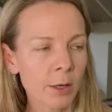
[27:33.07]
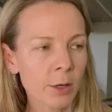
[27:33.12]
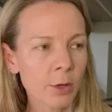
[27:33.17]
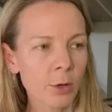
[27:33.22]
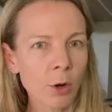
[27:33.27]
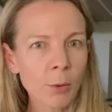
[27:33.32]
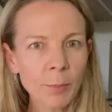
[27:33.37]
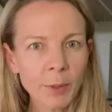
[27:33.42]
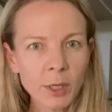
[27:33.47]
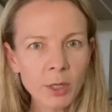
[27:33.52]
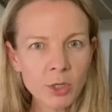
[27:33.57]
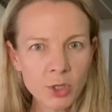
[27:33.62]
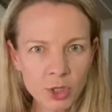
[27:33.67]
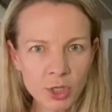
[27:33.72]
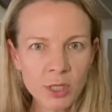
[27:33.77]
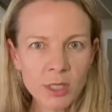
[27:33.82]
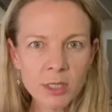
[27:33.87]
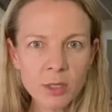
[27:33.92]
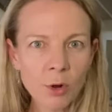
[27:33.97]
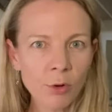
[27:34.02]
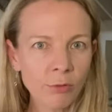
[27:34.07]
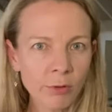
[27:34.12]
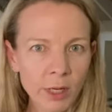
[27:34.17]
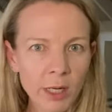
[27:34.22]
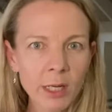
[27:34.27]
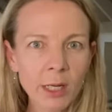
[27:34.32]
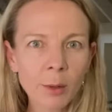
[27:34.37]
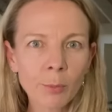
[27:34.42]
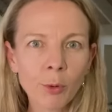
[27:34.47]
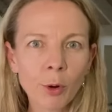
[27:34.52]
Not because she's not
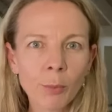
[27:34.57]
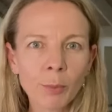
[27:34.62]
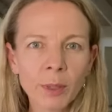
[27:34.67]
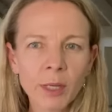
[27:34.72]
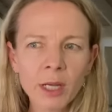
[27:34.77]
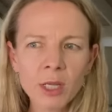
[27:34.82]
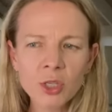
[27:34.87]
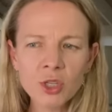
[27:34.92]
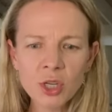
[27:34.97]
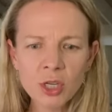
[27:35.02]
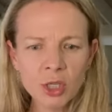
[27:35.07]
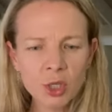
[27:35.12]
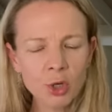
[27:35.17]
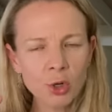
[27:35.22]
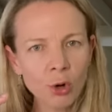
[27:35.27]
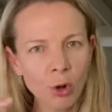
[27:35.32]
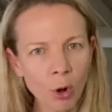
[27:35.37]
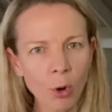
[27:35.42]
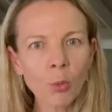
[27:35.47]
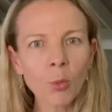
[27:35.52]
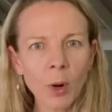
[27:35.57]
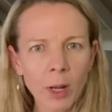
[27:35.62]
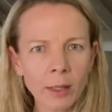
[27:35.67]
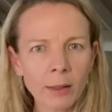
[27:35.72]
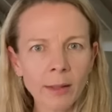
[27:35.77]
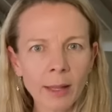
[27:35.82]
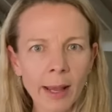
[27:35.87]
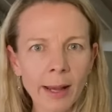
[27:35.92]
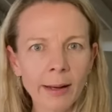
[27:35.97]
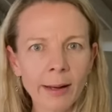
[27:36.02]
reading it properly, it's just not well
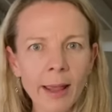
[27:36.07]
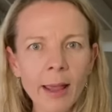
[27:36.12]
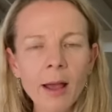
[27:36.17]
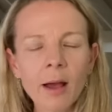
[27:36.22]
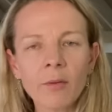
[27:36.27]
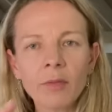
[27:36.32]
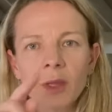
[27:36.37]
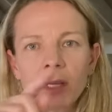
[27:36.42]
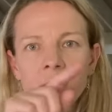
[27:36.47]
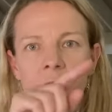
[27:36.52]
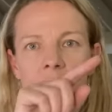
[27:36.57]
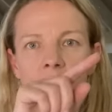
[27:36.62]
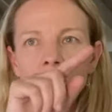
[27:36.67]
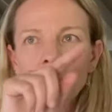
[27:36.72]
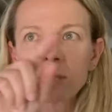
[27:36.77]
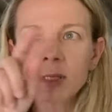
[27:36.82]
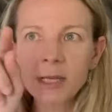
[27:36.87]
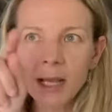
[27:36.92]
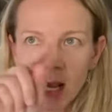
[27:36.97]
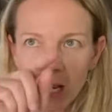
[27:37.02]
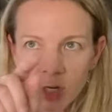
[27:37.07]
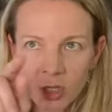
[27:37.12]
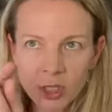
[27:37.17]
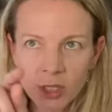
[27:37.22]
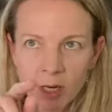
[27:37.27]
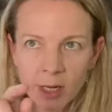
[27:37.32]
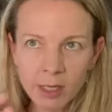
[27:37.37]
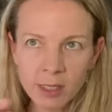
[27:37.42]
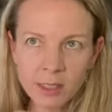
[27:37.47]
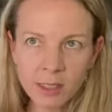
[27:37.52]
laid out. There's no dash
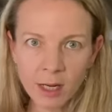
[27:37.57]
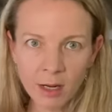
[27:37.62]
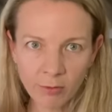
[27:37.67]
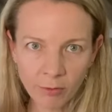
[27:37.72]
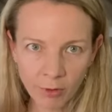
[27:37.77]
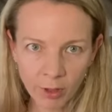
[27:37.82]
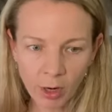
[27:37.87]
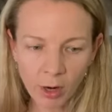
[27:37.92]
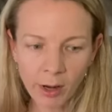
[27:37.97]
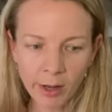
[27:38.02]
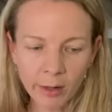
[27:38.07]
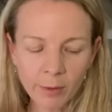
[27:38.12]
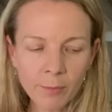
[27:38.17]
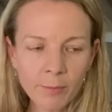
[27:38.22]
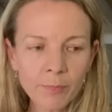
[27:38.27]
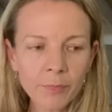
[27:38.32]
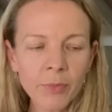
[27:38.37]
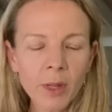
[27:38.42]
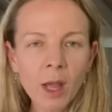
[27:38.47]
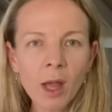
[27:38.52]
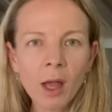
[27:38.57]
next to every item.